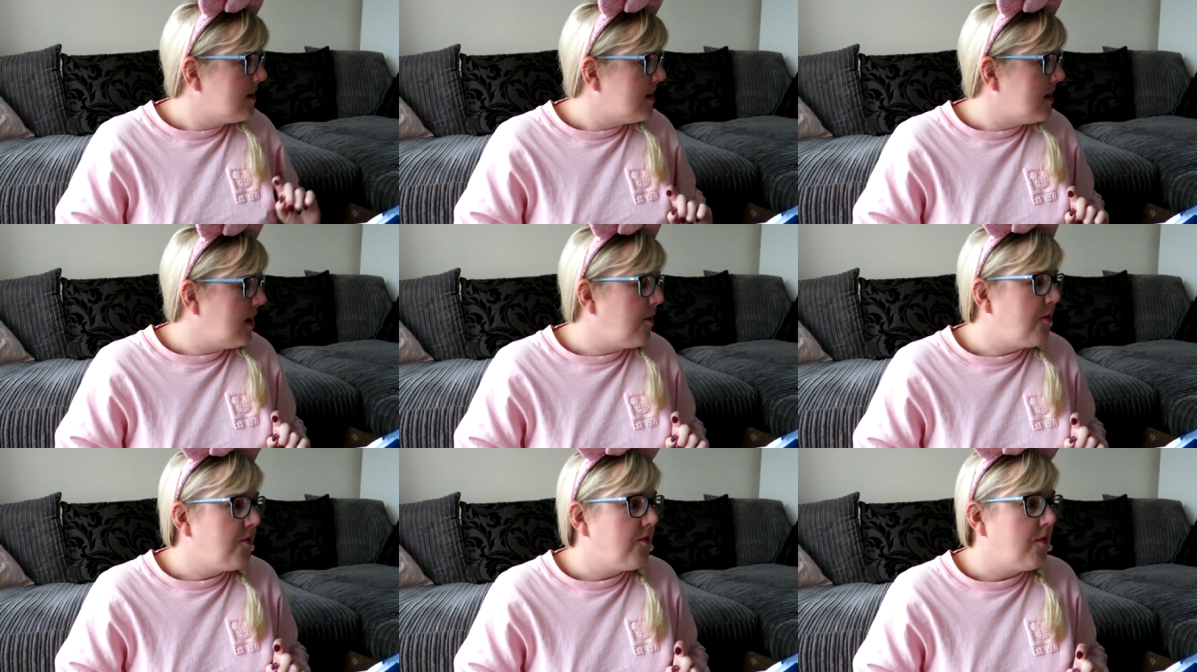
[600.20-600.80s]
So
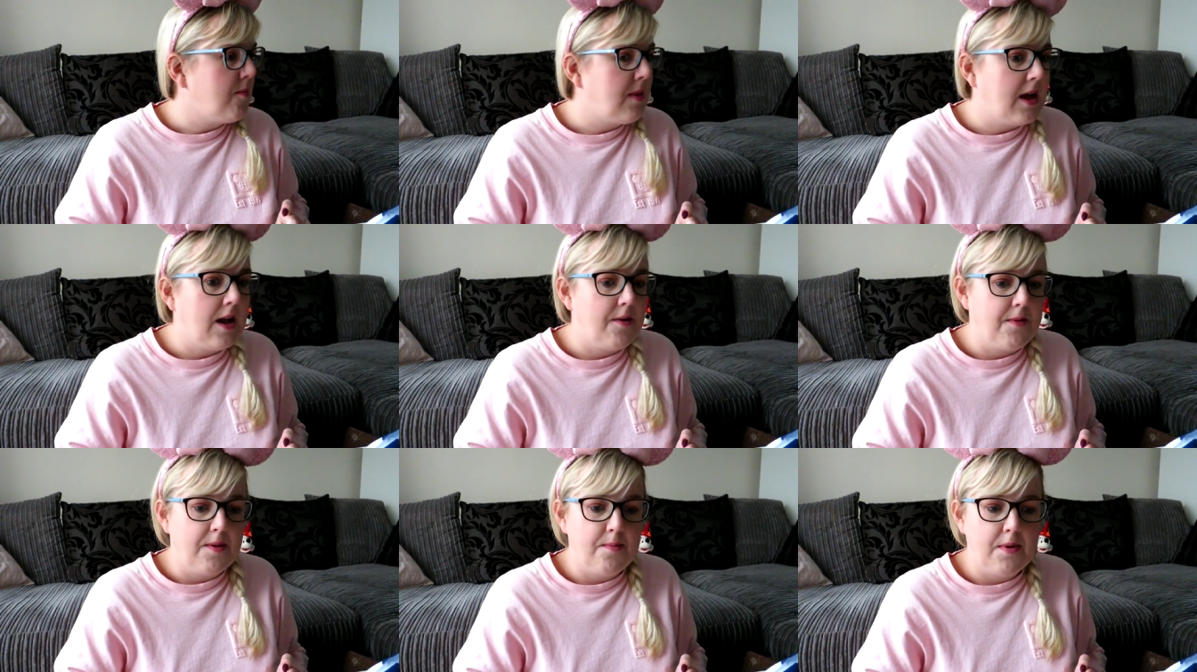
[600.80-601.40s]
that was from the
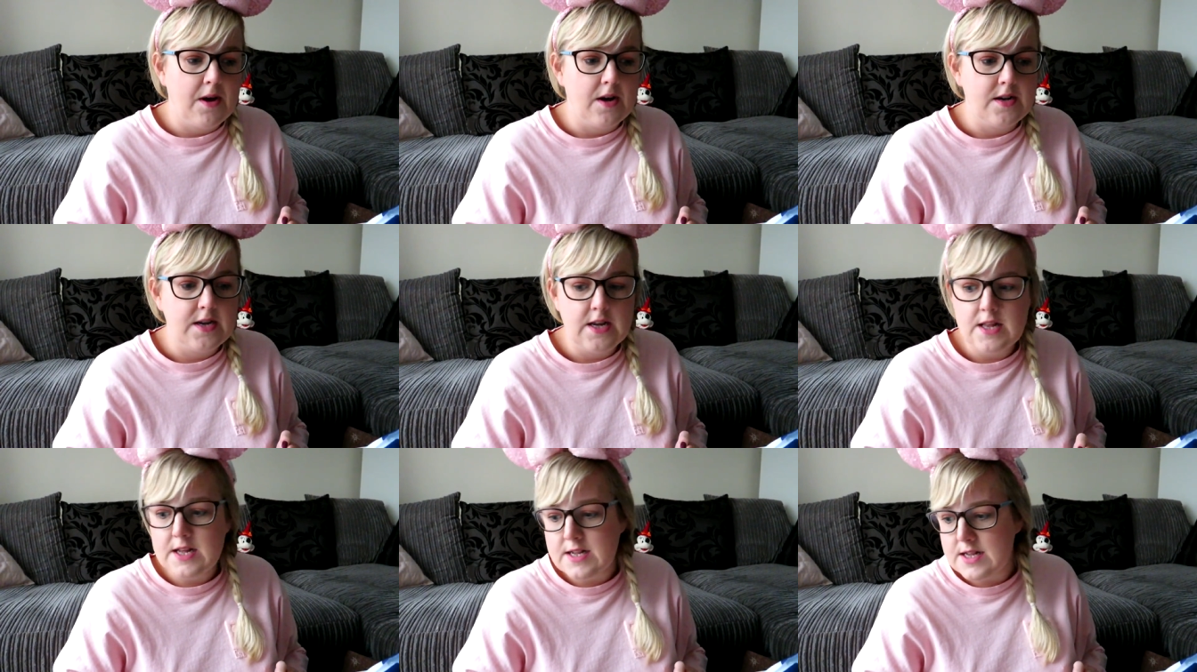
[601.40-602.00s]
Halloween
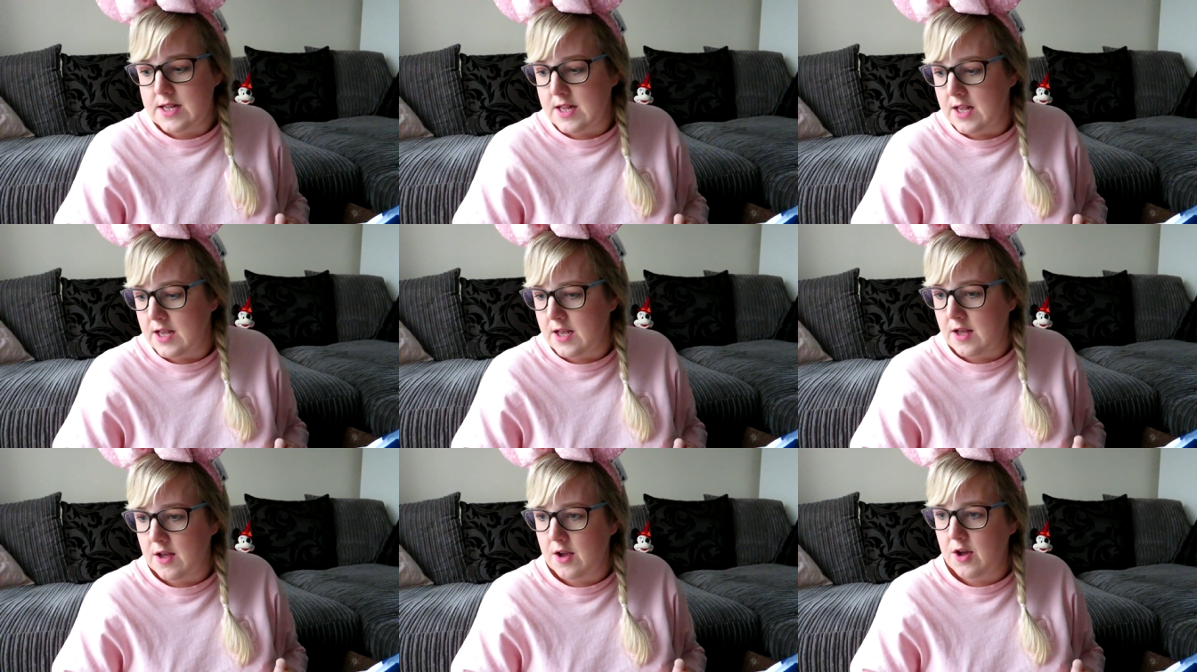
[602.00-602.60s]
party. That's
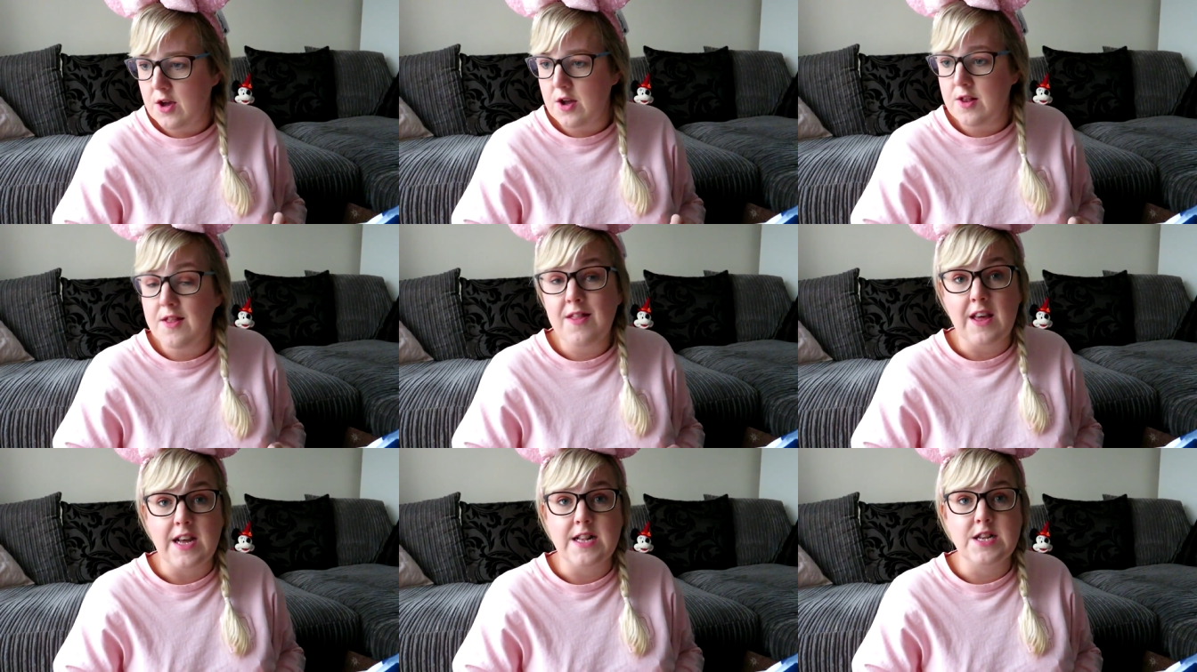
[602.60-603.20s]
a good
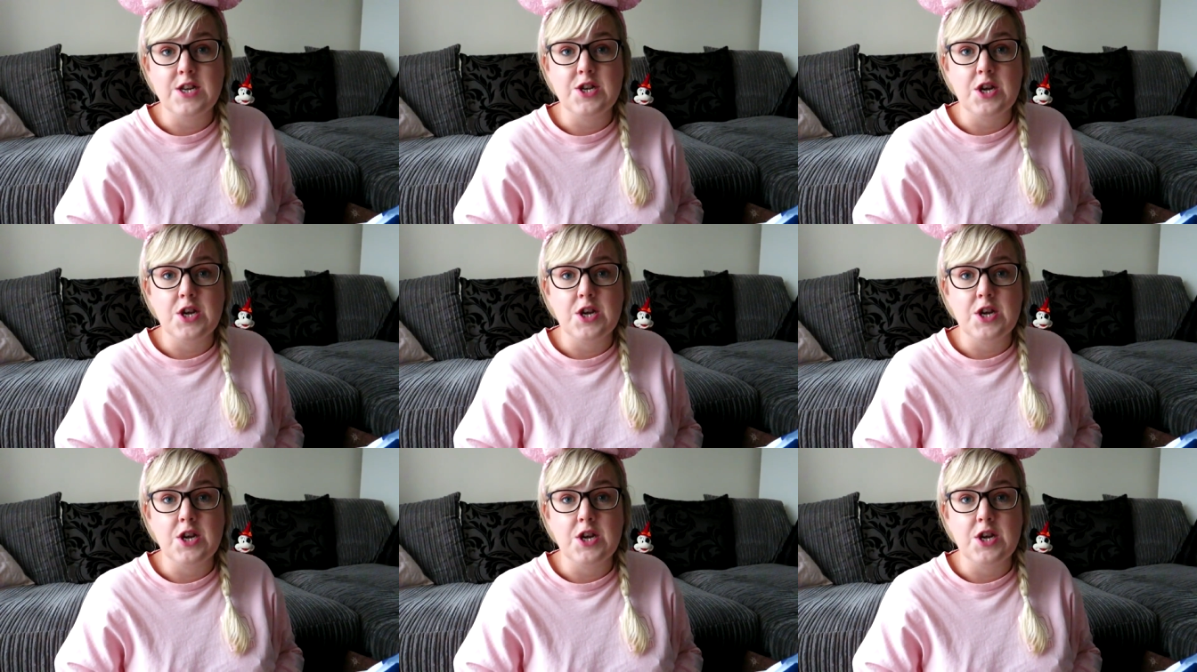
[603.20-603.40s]
thing to